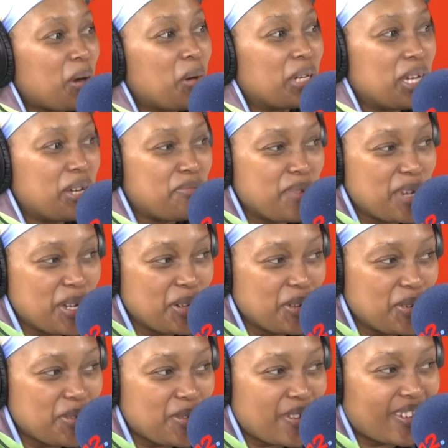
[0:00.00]
could it be
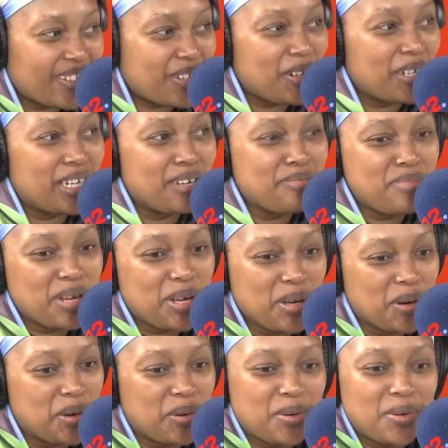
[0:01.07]
you? Could it be
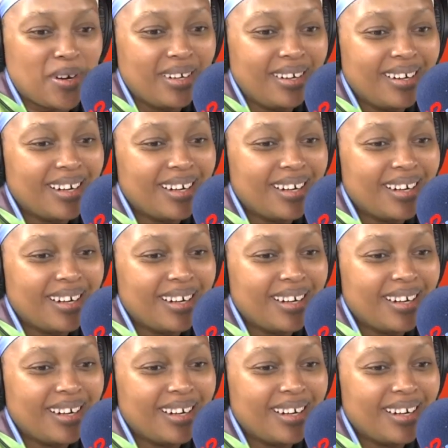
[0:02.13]
you?